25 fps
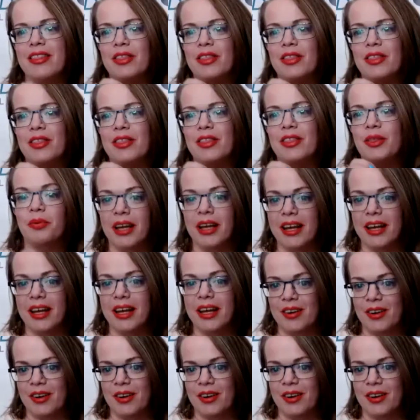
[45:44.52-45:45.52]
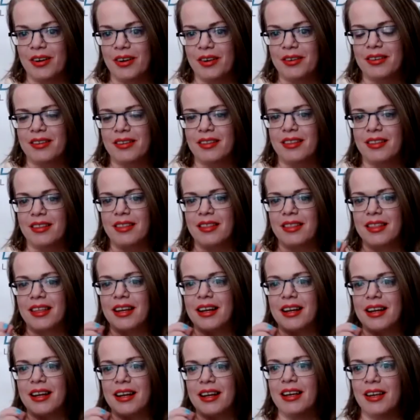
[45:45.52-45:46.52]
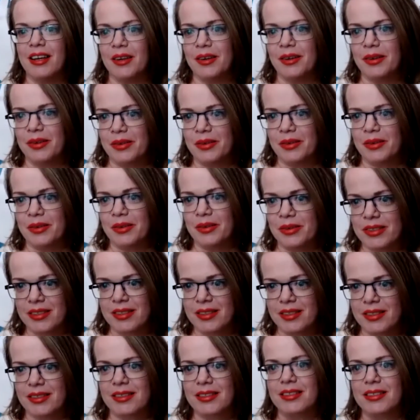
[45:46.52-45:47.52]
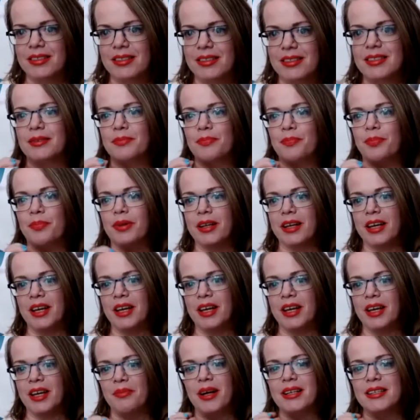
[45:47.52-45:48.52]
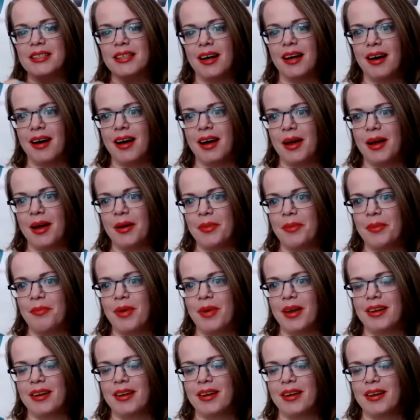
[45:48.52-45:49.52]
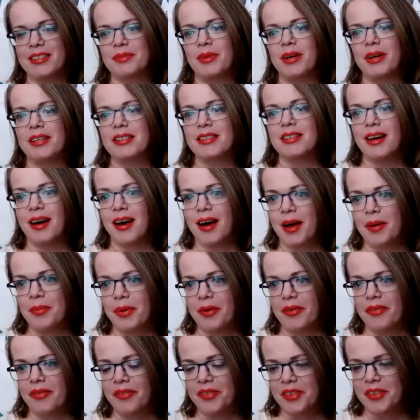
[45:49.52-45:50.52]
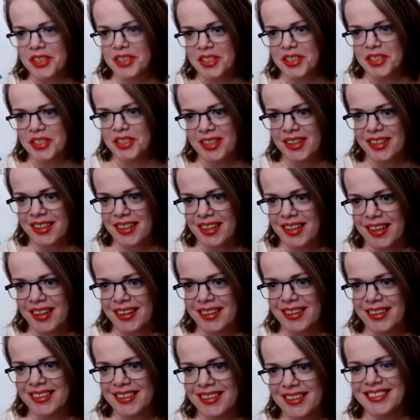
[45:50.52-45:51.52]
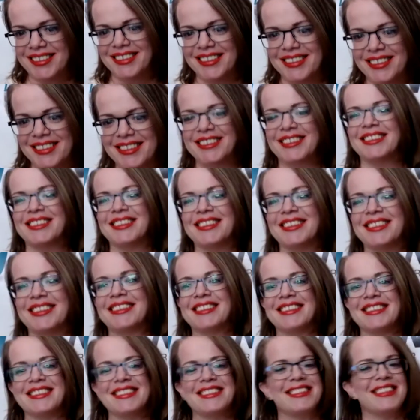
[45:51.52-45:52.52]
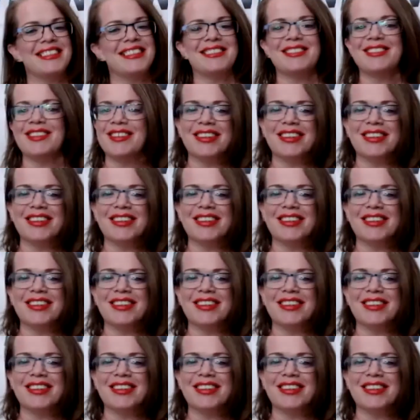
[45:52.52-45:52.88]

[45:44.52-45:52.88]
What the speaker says: the planner that I use to plan my time and manage my time efficiently. See, it's all